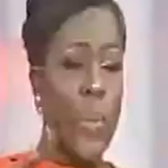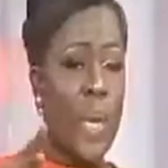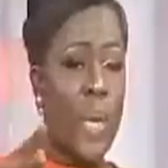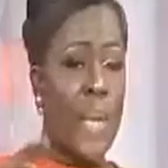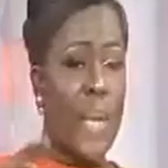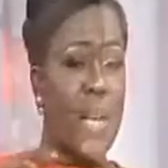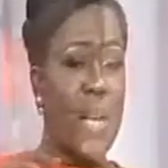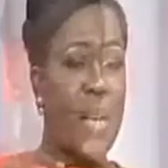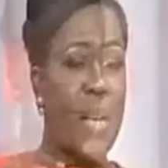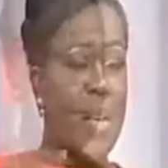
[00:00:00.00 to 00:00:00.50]

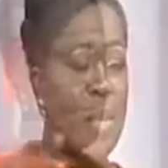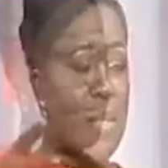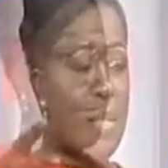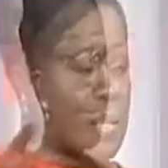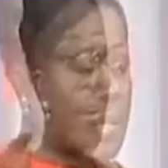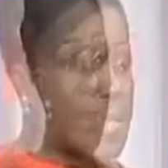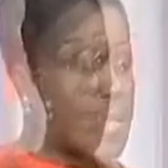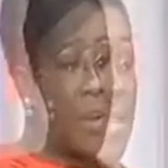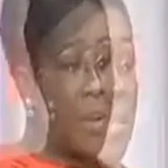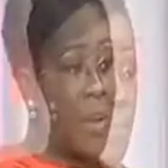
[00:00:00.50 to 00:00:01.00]
Wow.
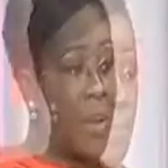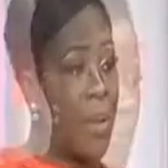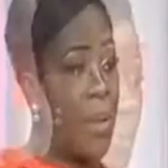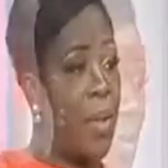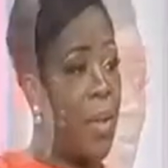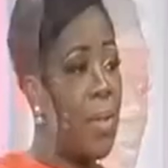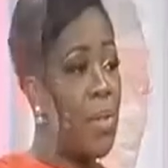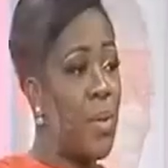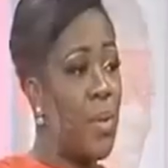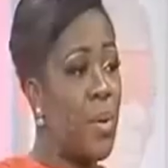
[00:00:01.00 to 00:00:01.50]

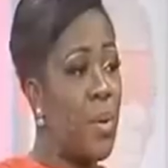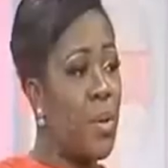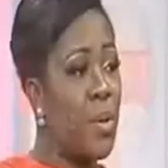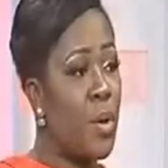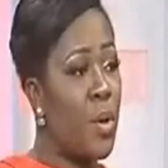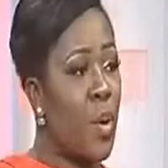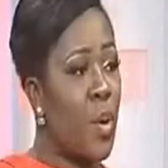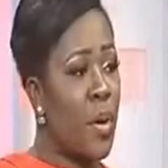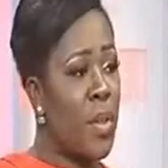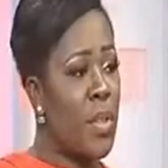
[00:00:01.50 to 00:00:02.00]
So you
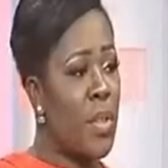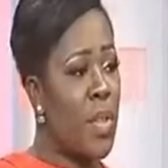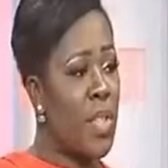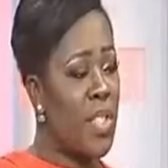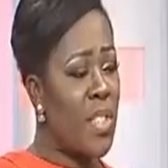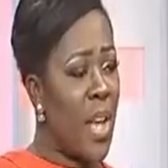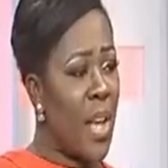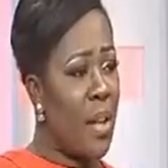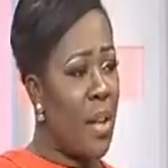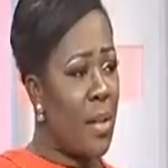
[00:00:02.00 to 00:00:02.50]
go into the
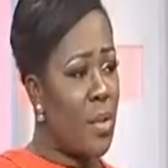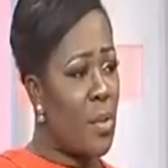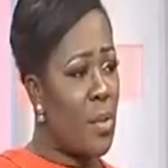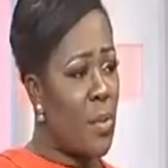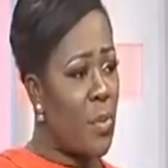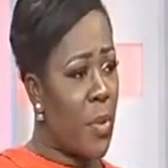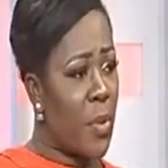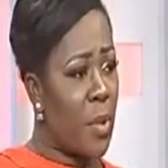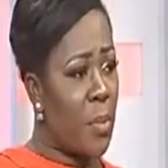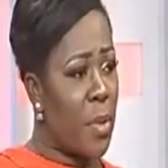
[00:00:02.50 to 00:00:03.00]
jungle to
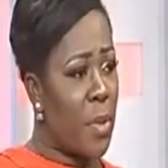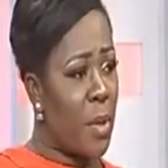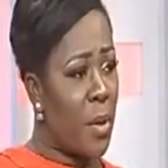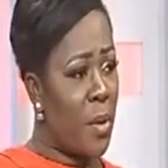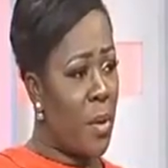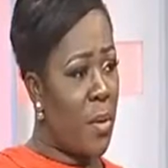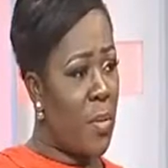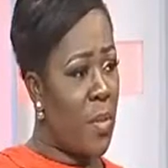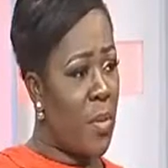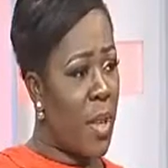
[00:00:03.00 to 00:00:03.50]
film and
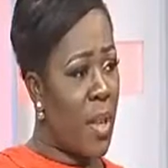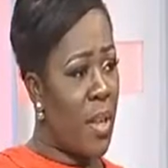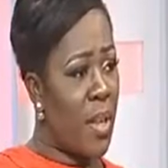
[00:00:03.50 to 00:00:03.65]
all of that.